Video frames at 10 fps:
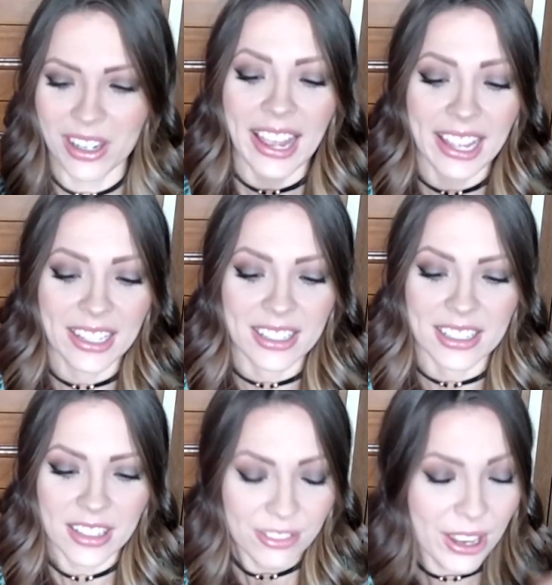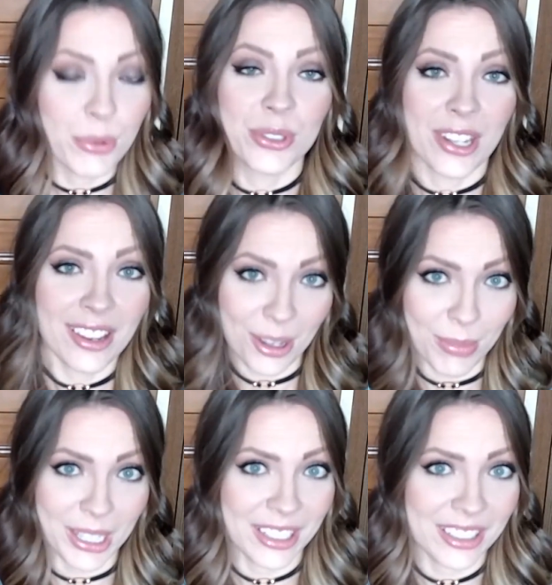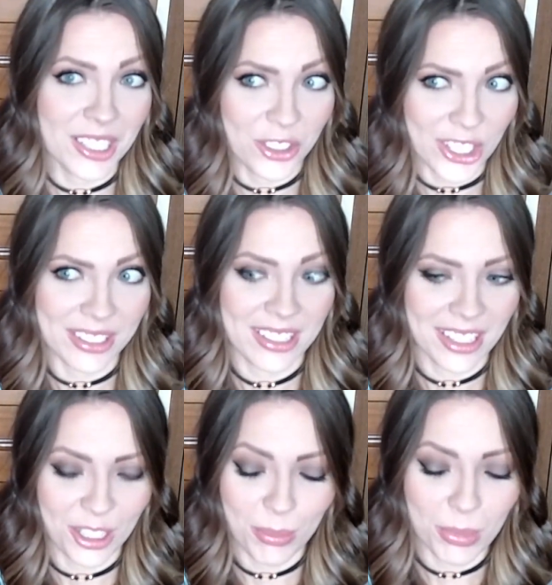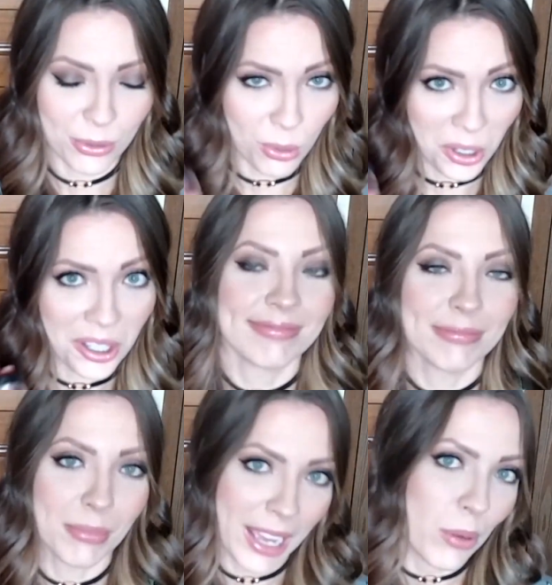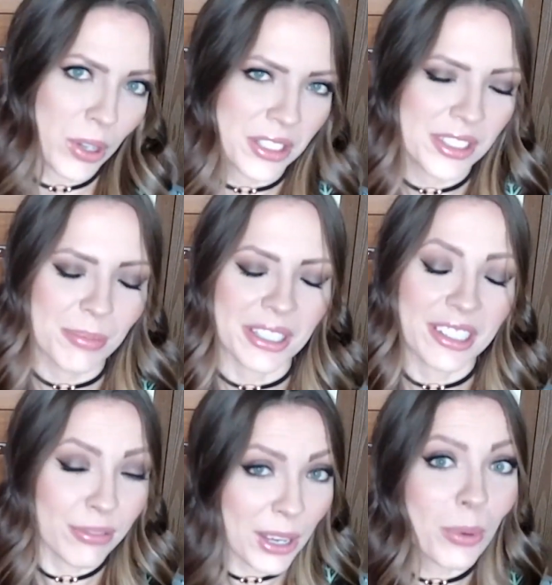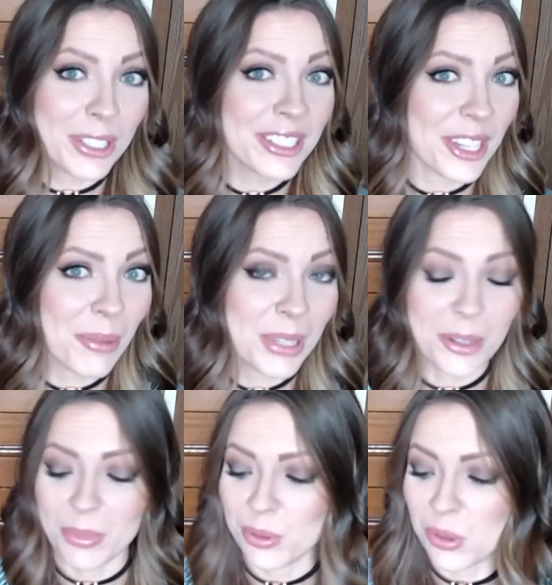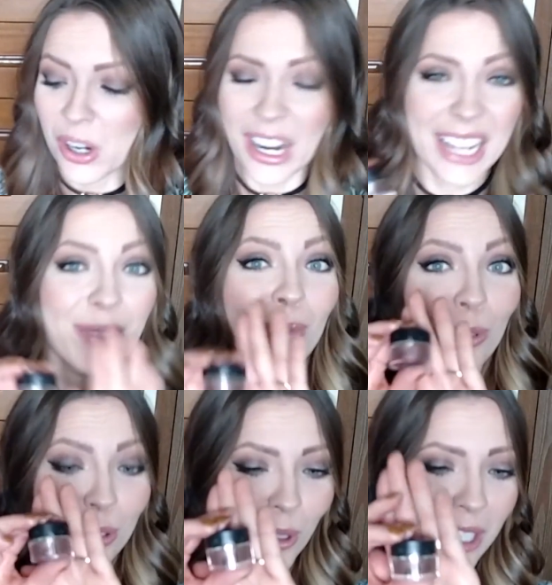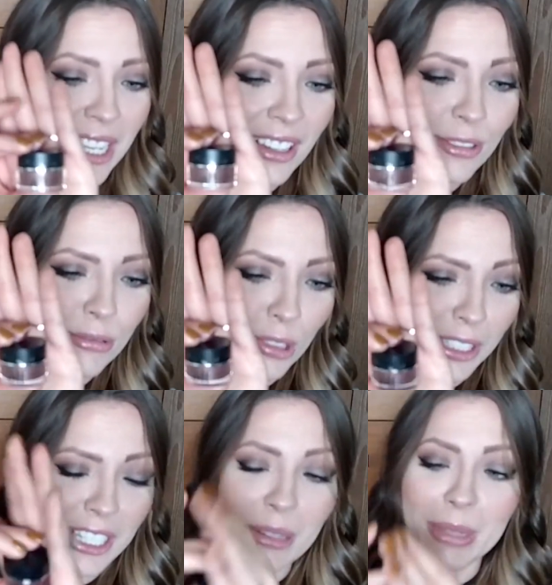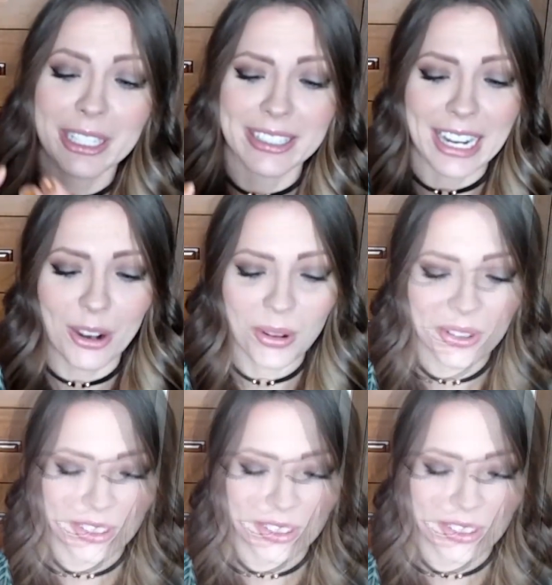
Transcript: And if I was not committed to Jessica before, I was. But if I wasn't committed before, I am fully committed now.